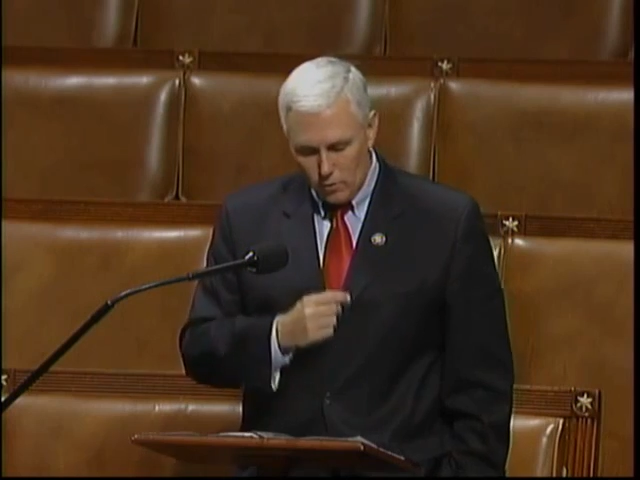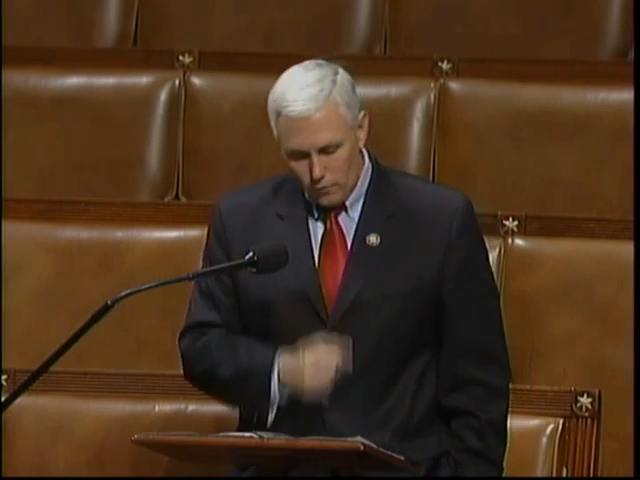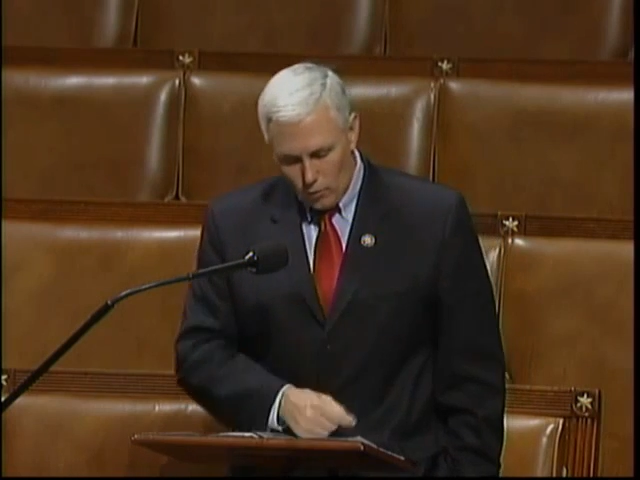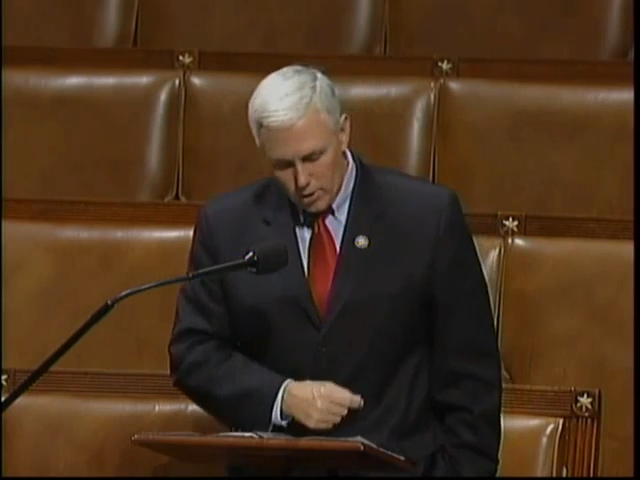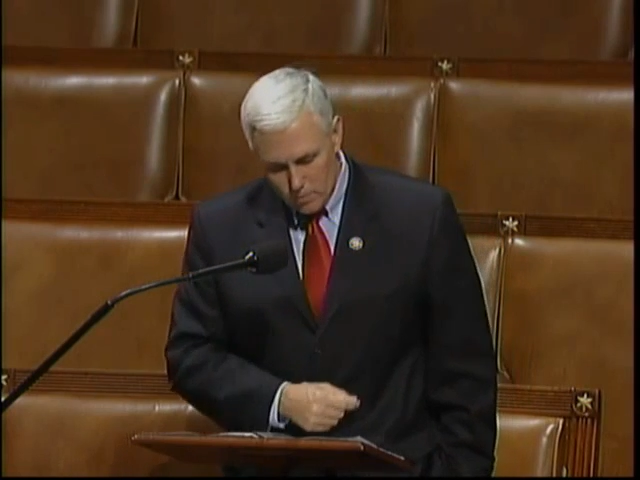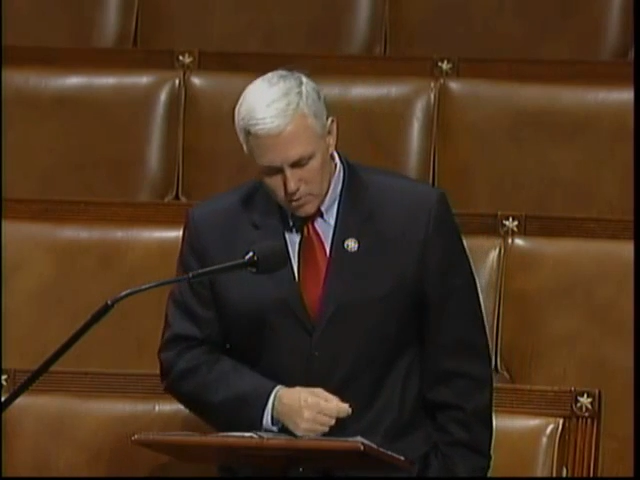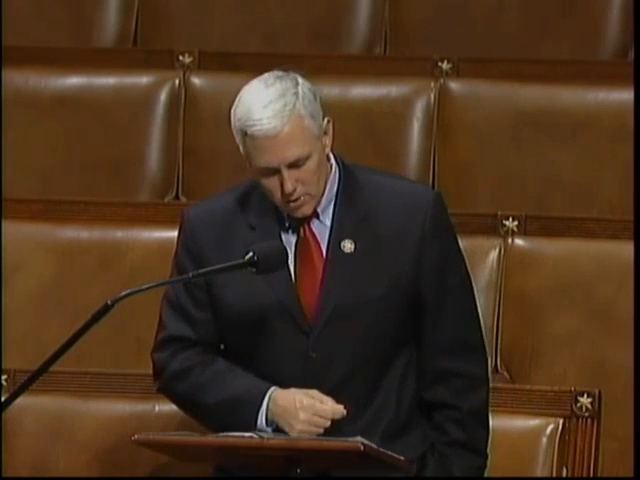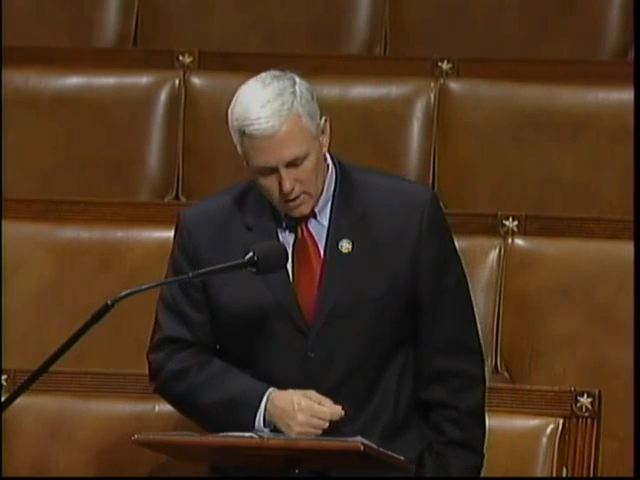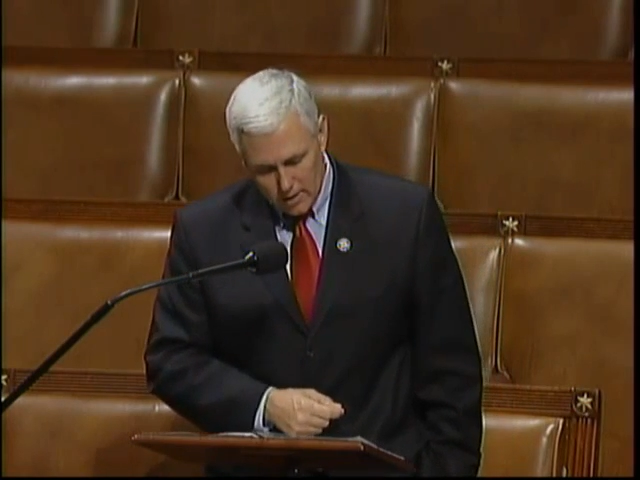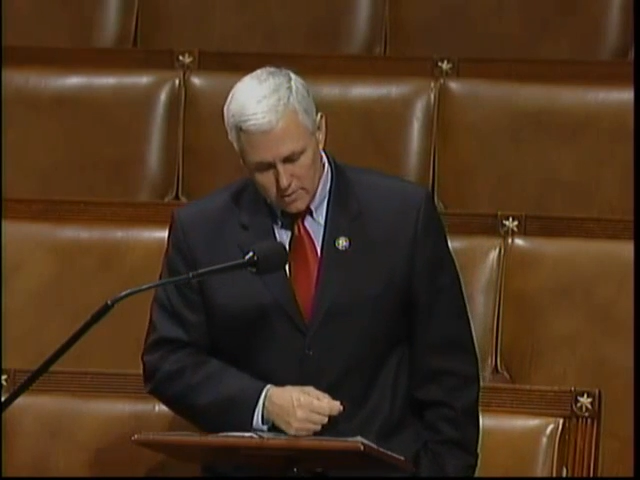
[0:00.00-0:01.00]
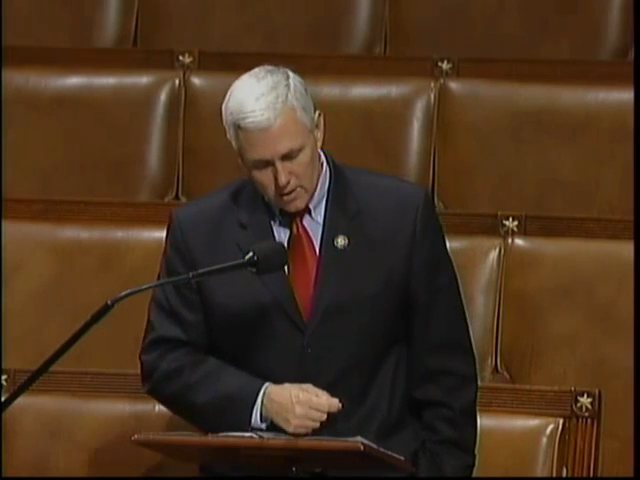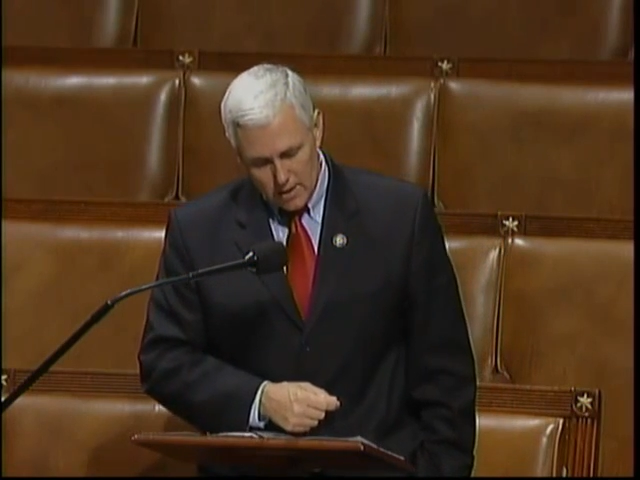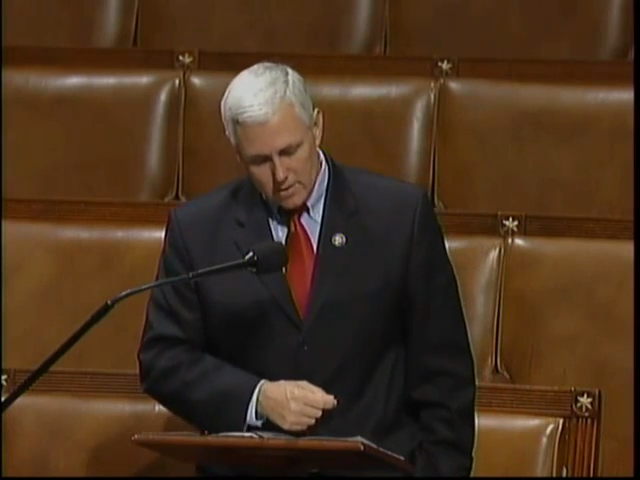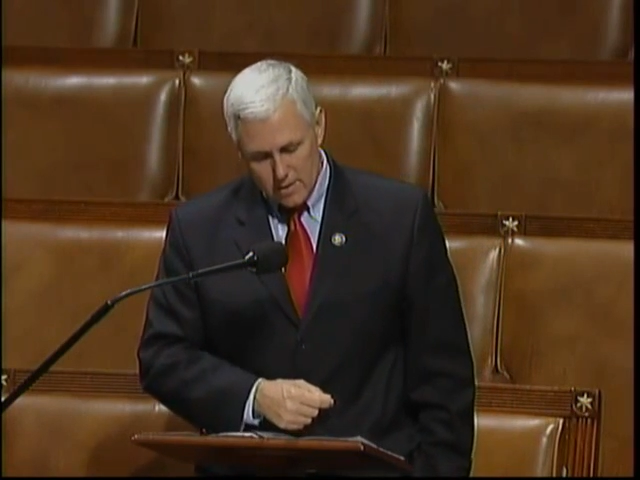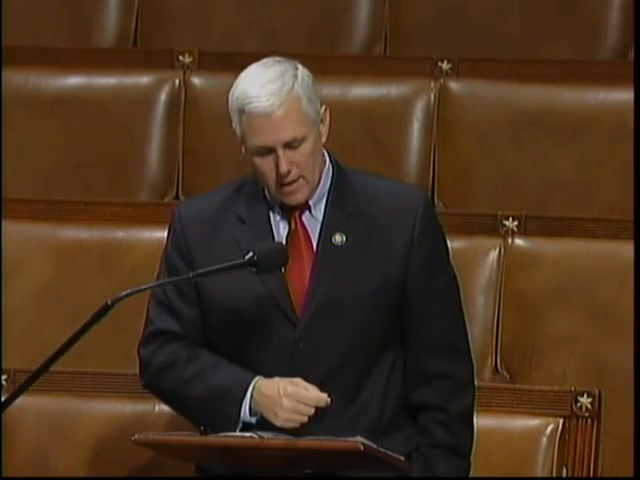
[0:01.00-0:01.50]
40%
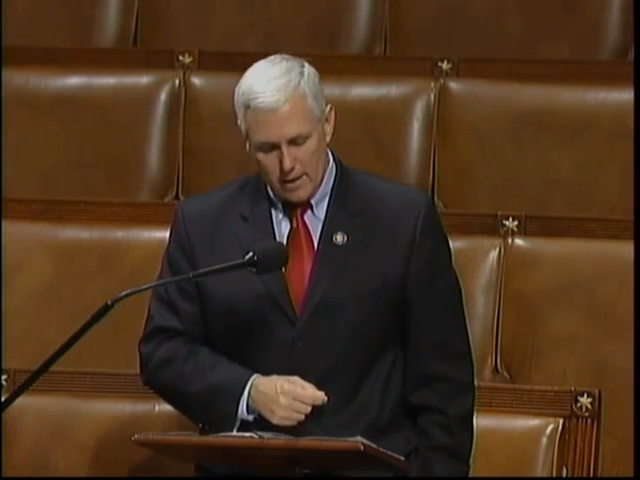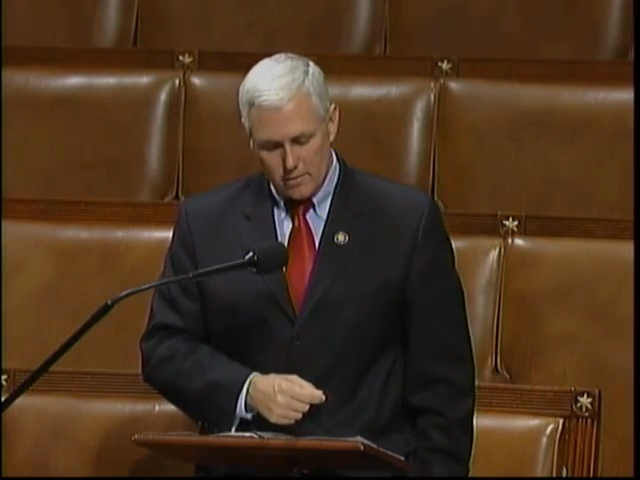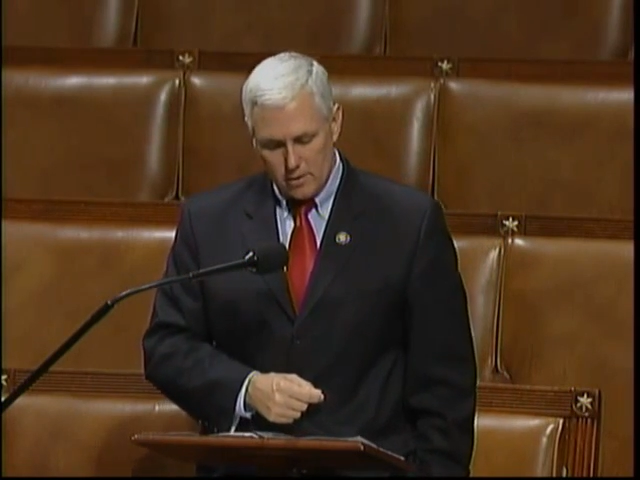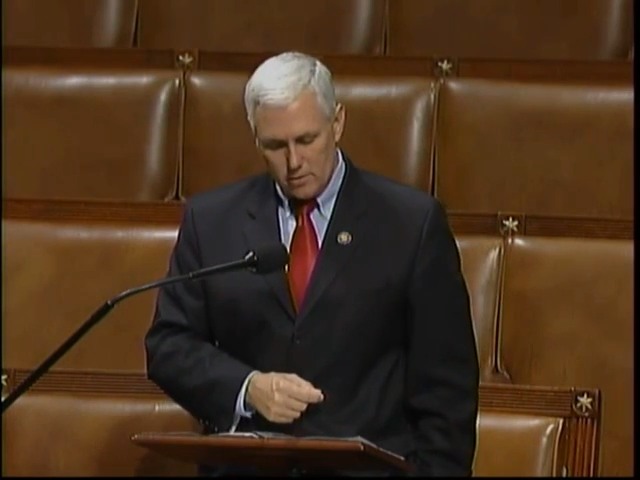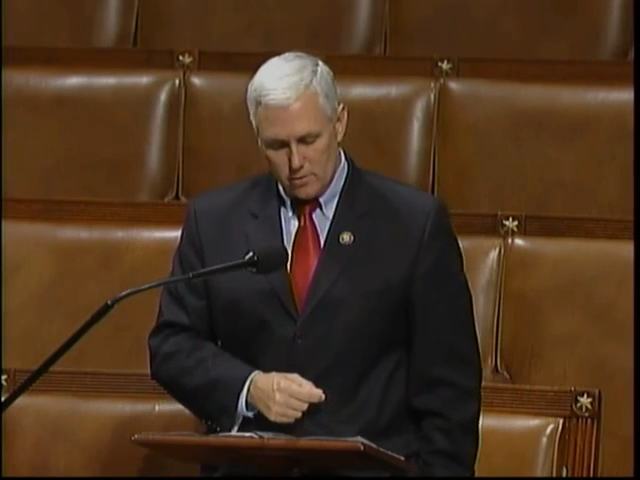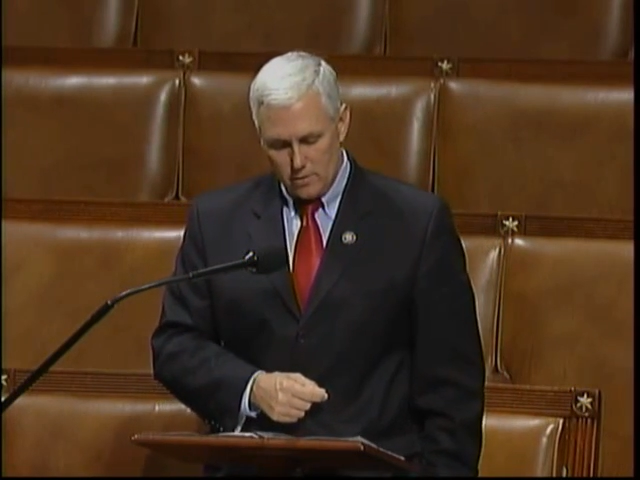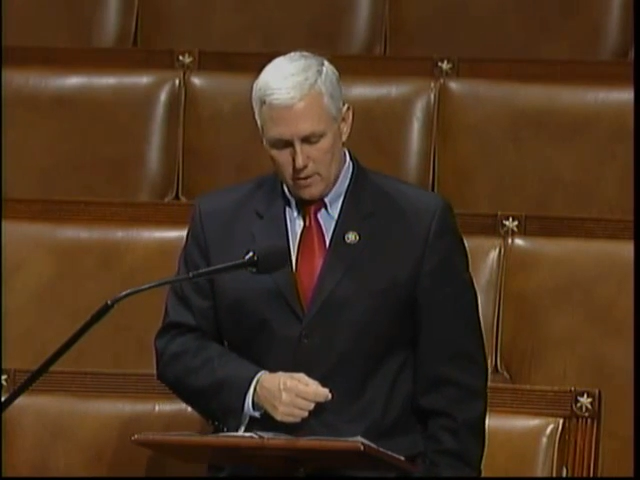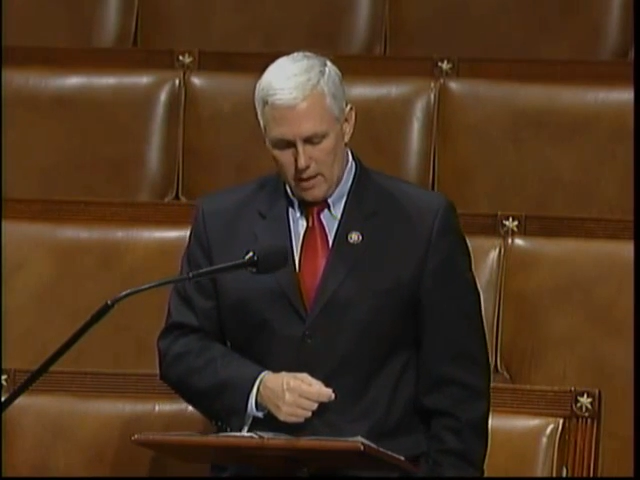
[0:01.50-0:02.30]
excise tax on certain